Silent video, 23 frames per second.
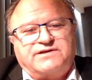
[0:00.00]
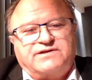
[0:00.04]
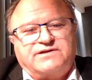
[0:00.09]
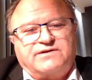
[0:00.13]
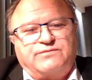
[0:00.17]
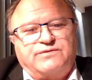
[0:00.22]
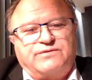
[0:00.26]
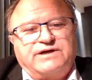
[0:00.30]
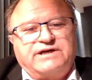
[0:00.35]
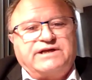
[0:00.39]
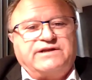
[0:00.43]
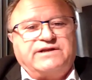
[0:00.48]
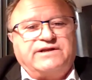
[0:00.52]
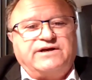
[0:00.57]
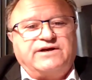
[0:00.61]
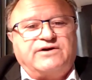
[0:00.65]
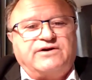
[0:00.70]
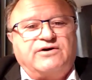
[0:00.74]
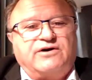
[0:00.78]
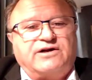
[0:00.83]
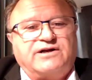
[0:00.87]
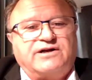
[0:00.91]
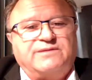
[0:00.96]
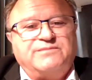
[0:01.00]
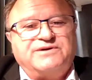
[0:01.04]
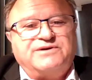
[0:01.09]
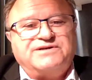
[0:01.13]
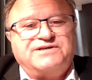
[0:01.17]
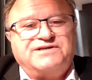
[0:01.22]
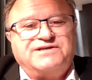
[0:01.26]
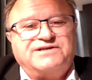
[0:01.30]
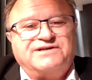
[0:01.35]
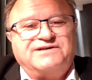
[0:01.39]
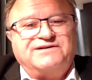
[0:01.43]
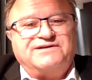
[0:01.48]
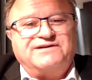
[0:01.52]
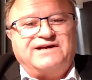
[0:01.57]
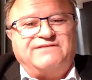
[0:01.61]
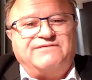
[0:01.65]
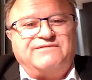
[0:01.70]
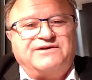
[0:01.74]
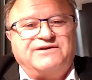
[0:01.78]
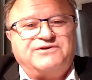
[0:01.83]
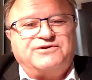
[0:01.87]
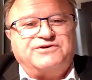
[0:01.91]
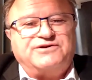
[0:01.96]
and reading The Economist and
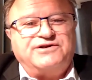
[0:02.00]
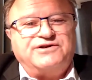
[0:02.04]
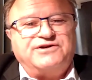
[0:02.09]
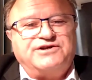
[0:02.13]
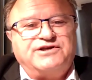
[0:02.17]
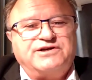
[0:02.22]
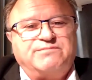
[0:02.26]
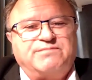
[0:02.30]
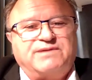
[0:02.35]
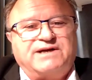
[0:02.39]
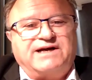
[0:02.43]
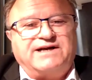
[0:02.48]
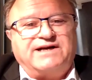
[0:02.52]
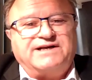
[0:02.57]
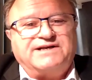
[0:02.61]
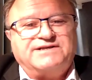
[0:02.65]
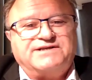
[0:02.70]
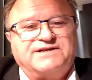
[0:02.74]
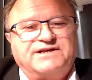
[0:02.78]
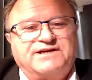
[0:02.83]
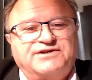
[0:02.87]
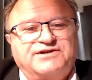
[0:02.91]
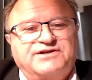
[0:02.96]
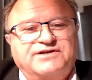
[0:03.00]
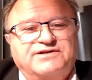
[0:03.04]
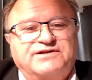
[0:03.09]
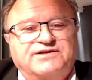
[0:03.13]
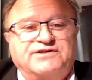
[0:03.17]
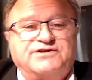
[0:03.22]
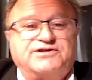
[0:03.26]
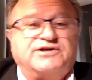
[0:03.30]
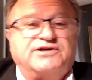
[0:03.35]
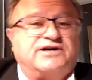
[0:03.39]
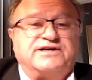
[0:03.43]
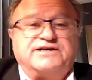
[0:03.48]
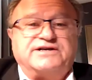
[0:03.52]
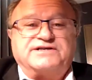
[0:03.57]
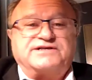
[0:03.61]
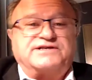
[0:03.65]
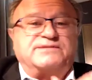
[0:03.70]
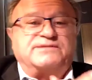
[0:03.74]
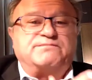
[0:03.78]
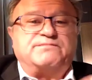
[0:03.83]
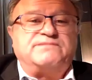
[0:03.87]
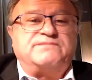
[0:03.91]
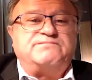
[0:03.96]
having strategic planning sessions. The Chinese
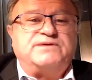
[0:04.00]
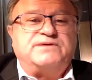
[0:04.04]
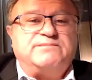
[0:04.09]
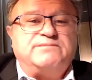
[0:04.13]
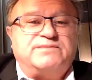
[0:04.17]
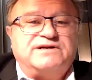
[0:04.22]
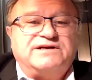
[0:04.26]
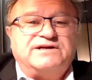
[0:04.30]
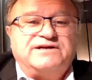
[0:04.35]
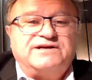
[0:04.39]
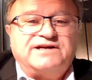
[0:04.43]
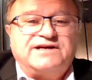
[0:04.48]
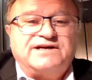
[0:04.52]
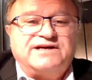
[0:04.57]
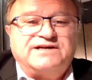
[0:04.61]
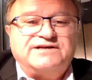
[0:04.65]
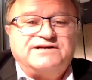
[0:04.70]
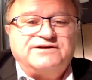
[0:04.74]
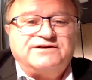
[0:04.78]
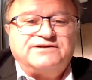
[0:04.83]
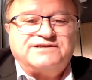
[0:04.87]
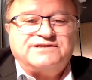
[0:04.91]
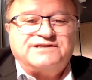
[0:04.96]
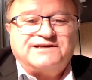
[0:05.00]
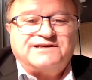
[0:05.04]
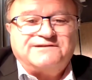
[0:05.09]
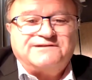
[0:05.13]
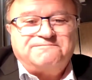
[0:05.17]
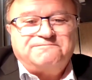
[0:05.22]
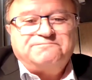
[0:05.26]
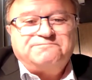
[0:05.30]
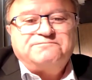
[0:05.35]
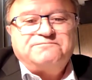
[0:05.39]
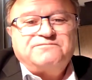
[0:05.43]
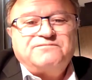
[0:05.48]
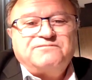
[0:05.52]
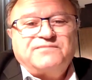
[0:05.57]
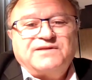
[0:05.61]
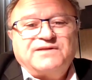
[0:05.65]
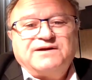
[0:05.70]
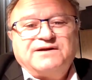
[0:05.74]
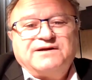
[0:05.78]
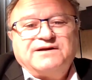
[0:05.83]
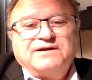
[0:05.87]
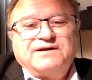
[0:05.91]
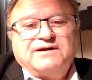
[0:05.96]
sent by people in here to get deals done,
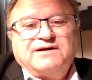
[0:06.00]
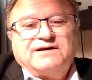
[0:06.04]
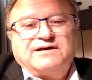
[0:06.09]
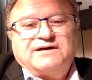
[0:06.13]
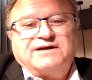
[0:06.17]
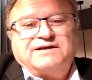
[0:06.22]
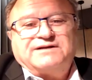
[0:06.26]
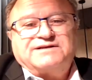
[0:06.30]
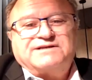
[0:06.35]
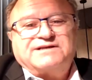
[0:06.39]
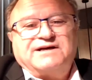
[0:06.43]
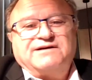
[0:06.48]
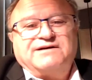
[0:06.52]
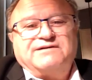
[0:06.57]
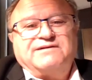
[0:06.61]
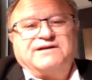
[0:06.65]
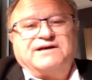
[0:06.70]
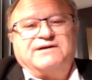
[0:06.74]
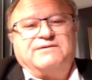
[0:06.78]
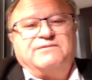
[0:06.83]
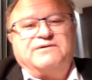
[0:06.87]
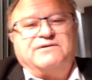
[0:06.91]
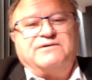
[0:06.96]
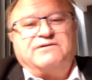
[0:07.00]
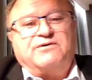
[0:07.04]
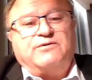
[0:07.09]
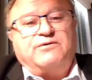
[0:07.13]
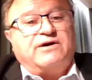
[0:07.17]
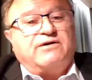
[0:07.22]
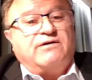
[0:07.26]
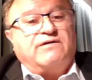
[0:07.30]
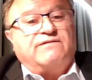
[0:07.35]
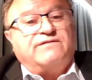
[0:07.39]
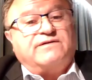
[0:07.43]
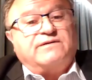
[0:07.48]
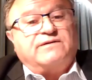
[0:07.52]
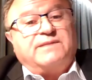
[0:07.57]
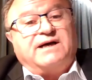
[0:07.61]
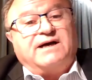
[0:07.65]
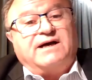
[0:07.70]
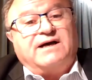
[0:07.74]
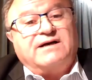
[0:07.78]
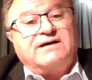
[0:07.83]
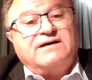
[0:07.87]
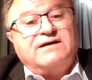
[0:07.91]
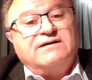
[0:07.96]
and so they were quick off the
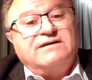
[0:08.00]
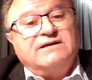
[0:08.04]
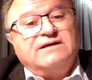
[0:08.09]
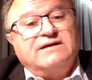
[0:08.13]
mark.